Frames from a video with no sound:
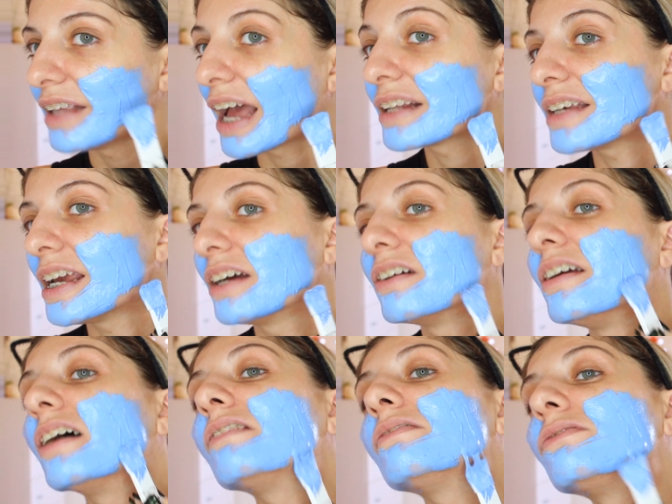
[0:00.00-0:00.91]
that
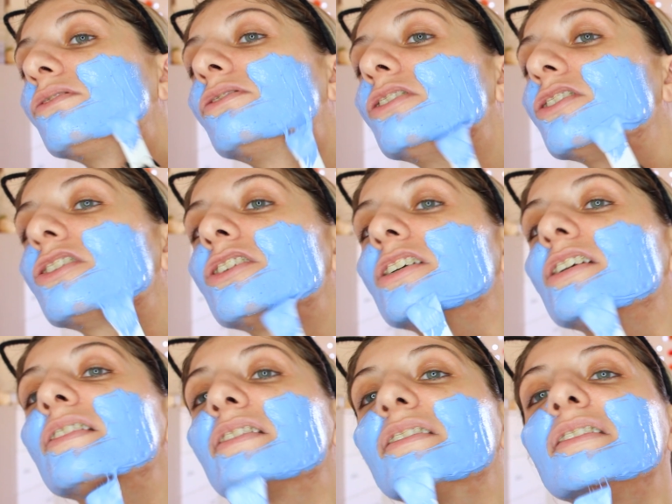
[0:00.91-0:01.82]
area for
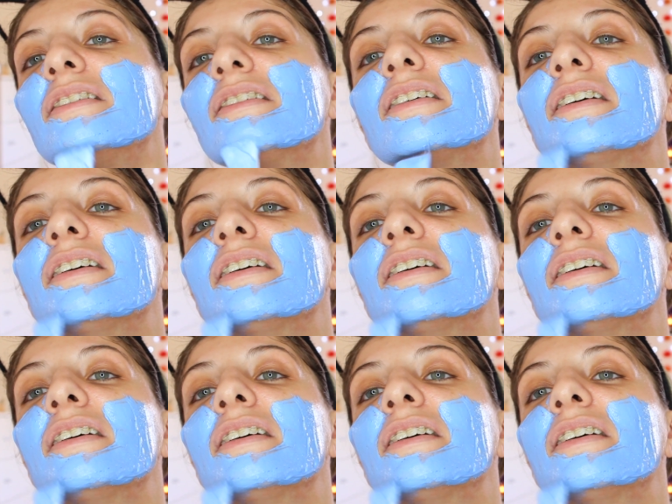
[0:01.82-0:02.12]
shizzle.